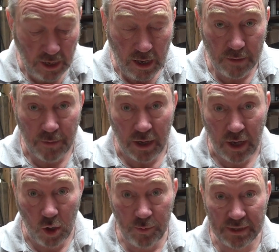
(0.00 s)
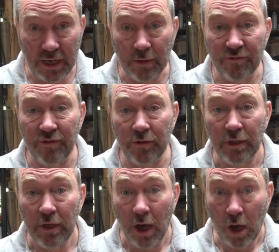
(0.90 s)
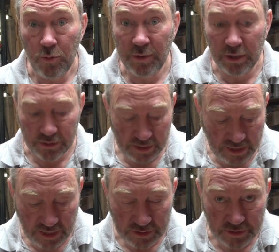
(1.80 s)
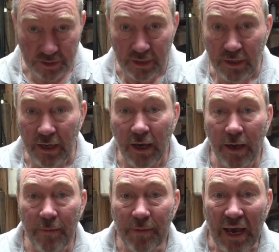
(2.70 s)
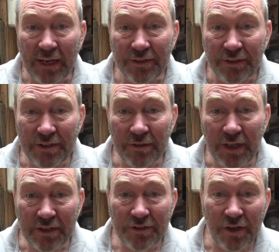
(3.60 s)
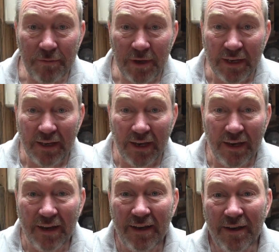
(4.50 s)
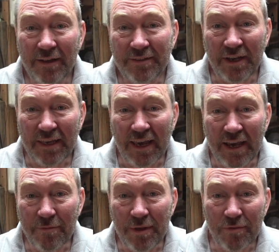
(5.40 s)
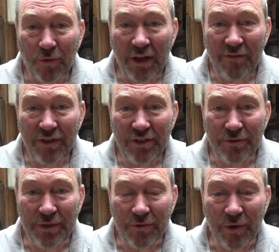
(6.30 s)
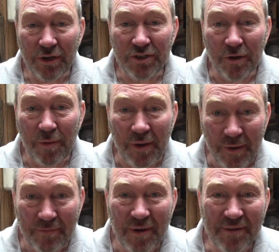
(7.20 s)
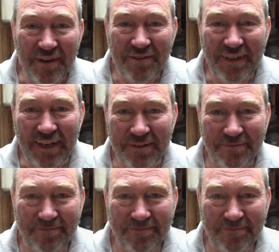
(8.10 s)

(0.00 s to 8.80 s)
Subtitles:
I hope it's helpful. I hope you like the kits, and until next time, take care with whatever you do in your workshop. Bye bye for now.